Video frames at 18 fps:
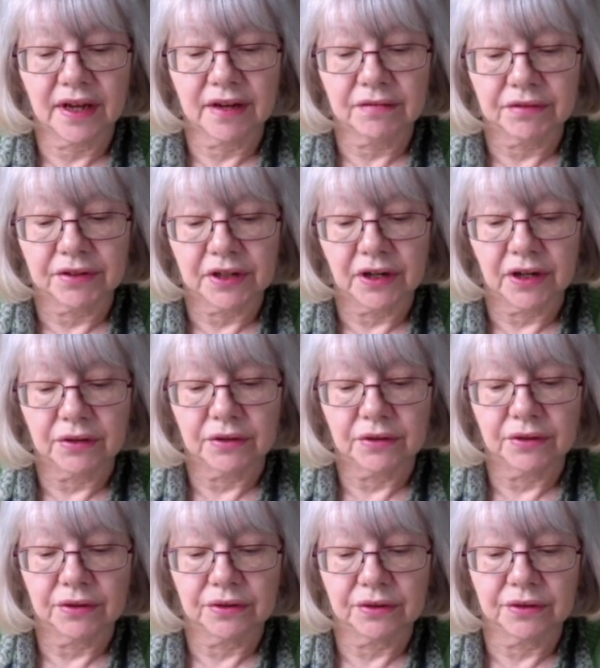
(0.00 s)
every
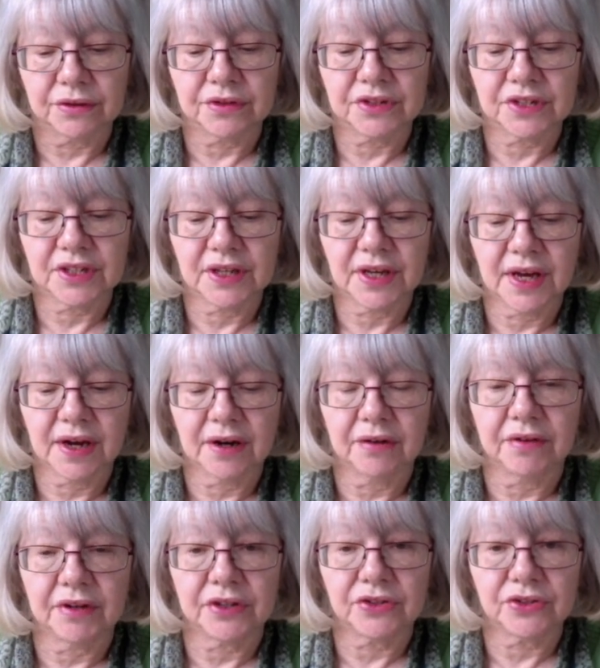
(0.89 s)
local authority
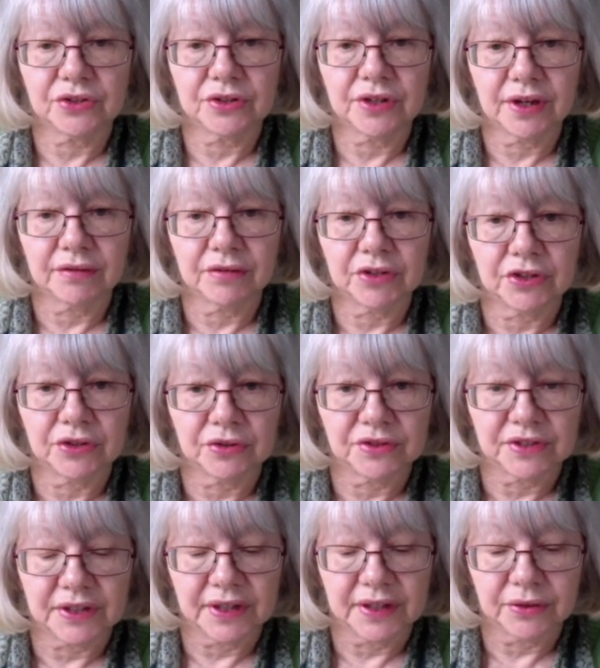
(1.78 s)
area should have a
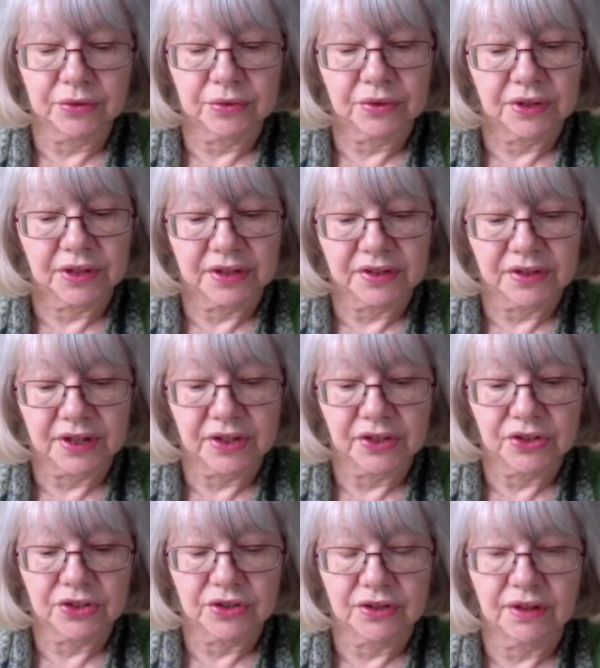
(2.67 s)
user-led
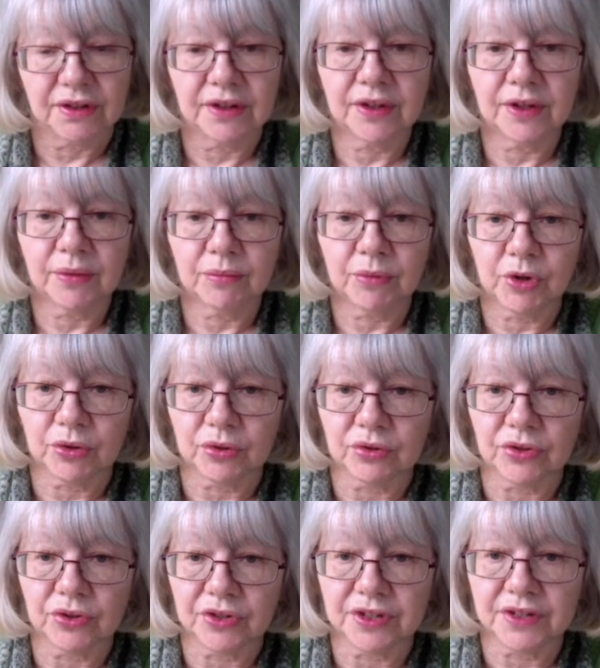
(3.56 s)
organisation
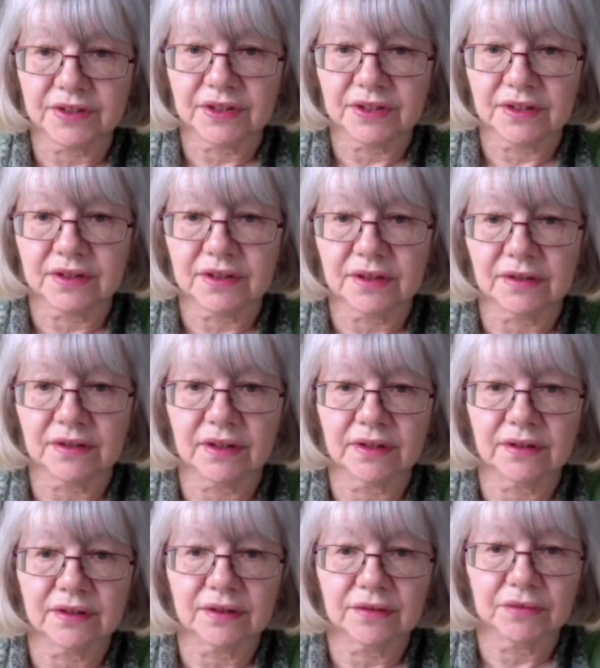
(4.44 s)
modelled on existing
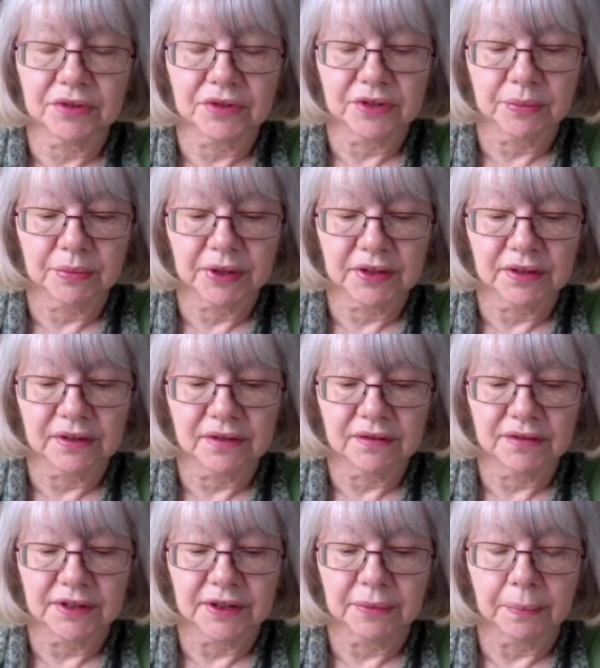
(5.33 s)
centres for independent
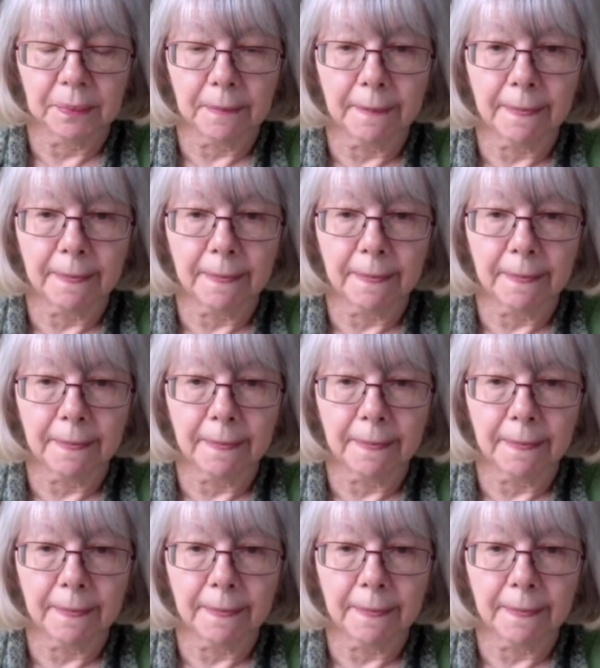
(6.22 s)
living.